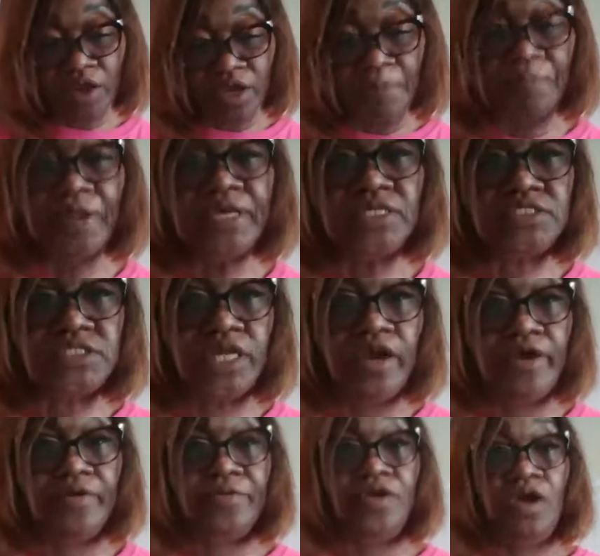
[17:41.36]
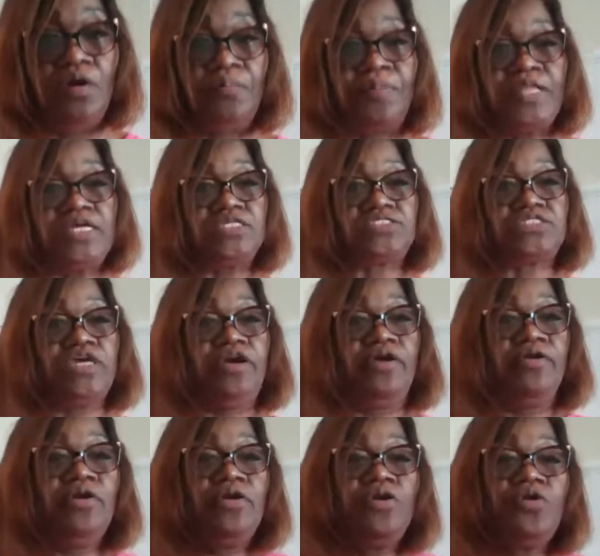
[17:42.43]
Yeah, please share, y'all. Please
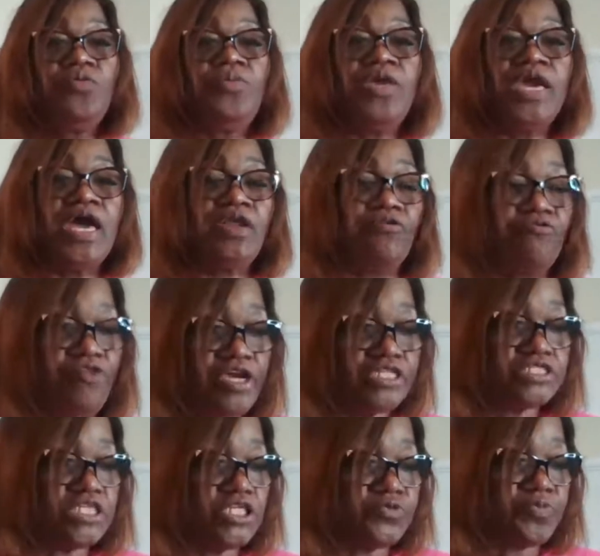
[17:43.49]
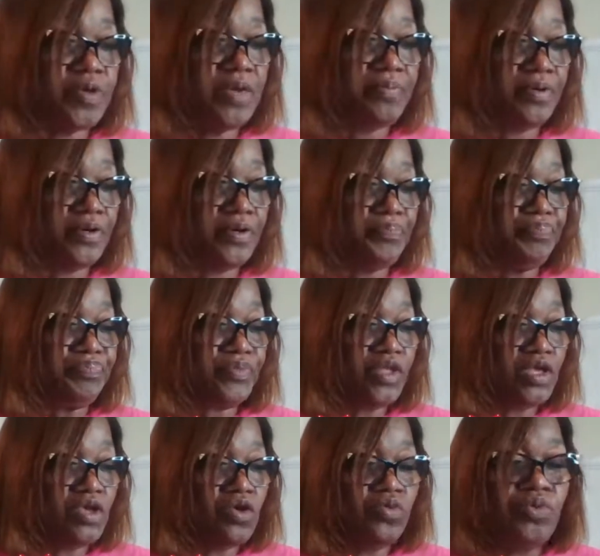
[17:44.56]
share. We gotta reach these people.
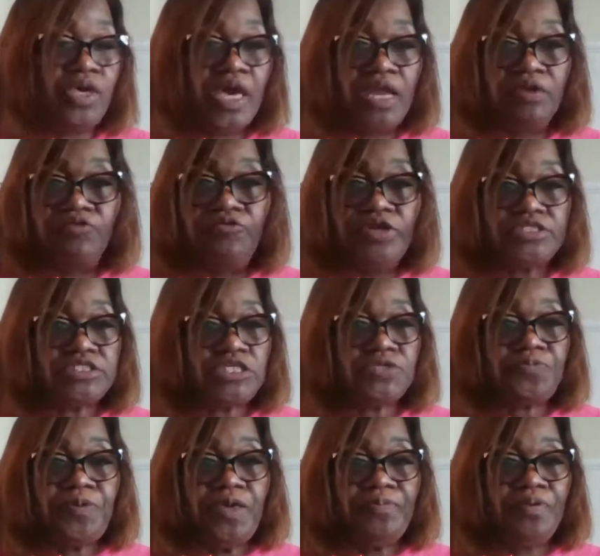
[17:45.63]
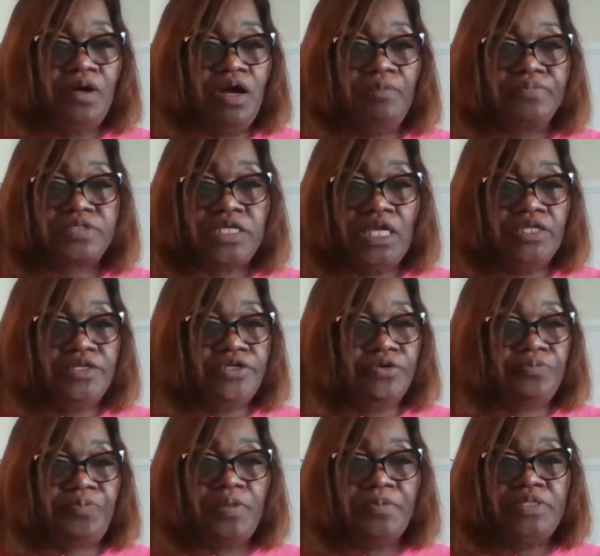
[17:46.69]
We gotta reach these people. I'm telling
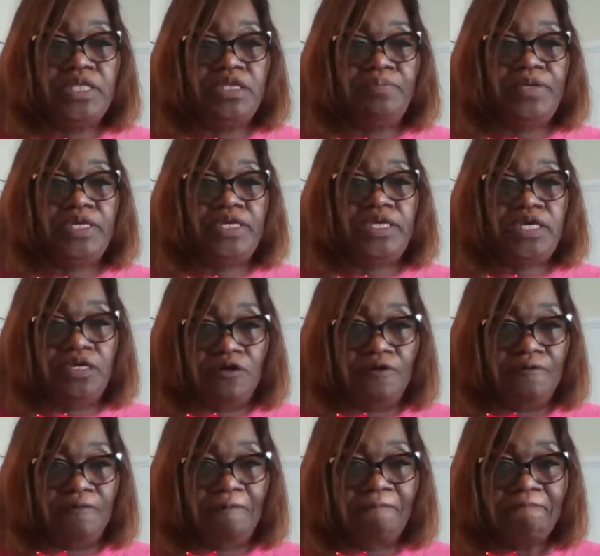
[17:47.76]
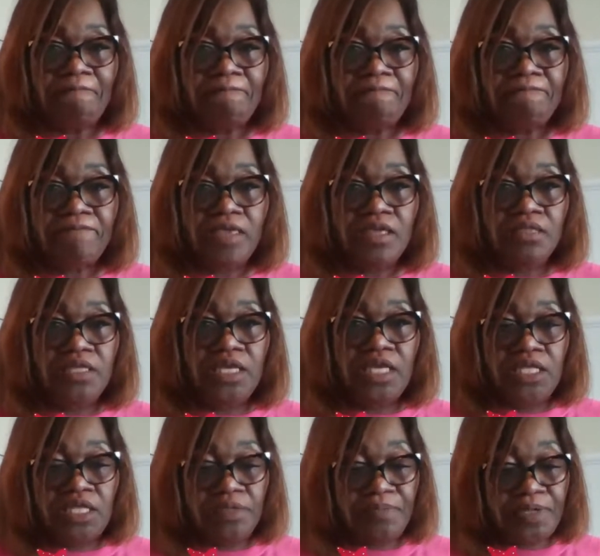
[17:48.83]
you, people need to be healed. They
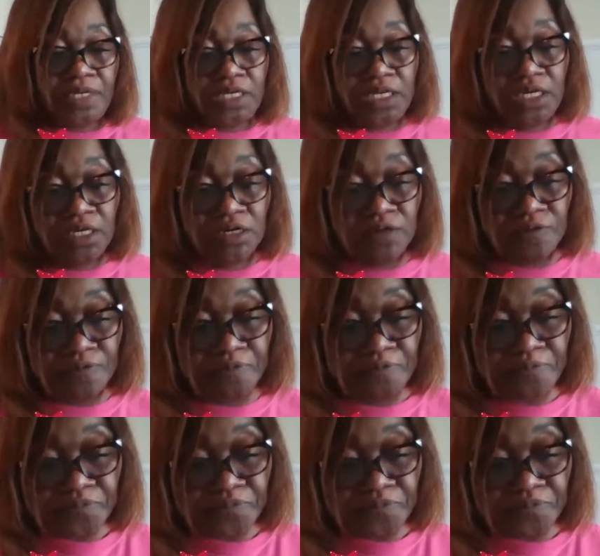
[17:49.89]
need to be healed